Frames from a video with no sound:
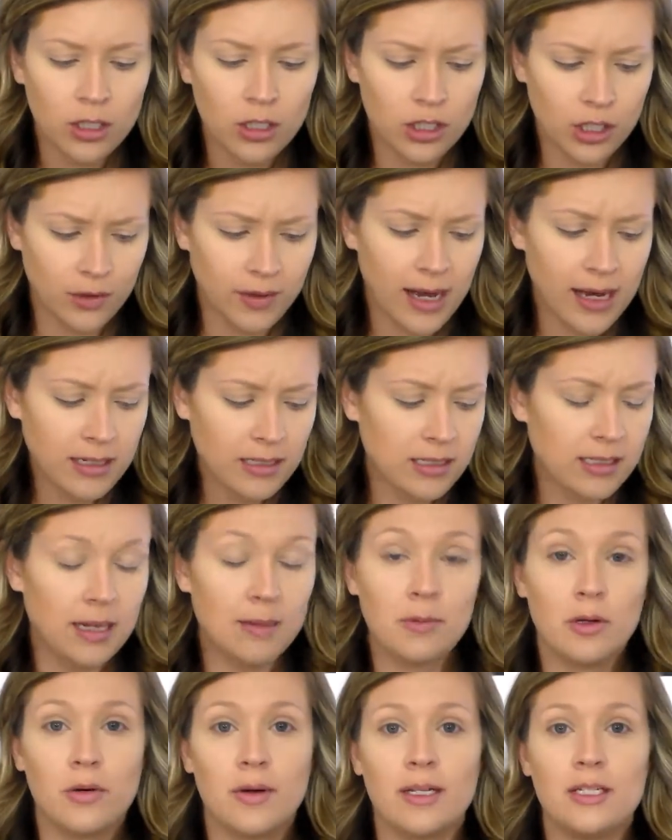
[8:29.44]
So next
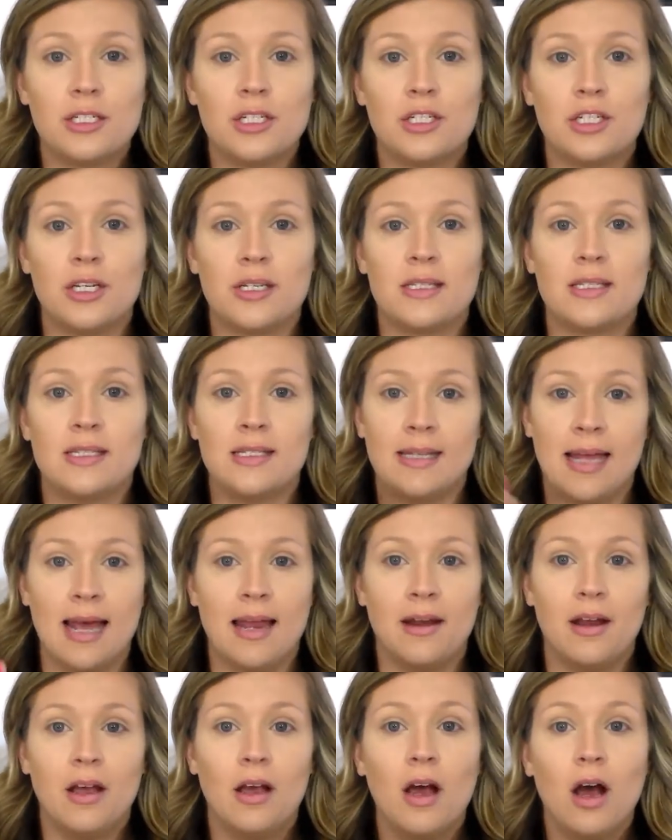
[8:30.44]
I'm going to just
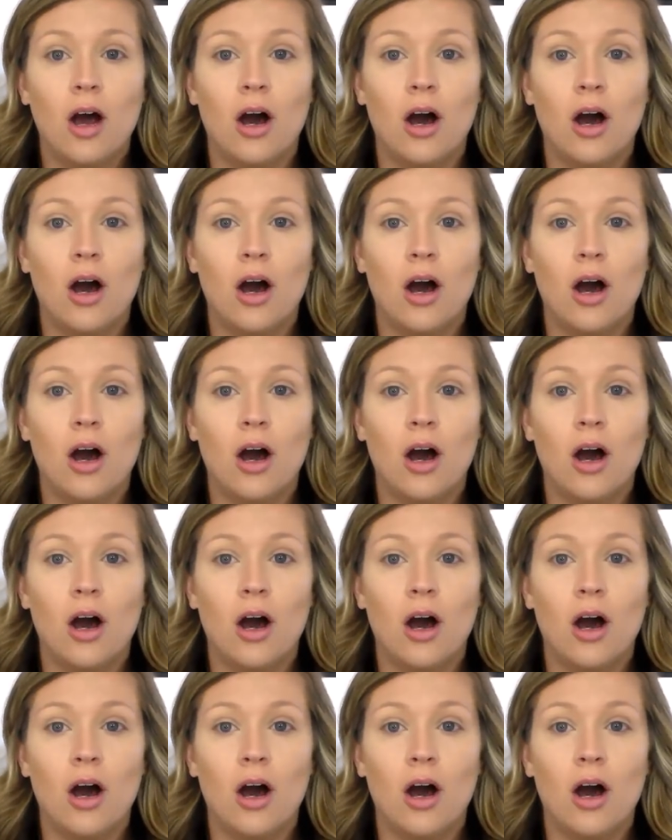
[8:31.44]
set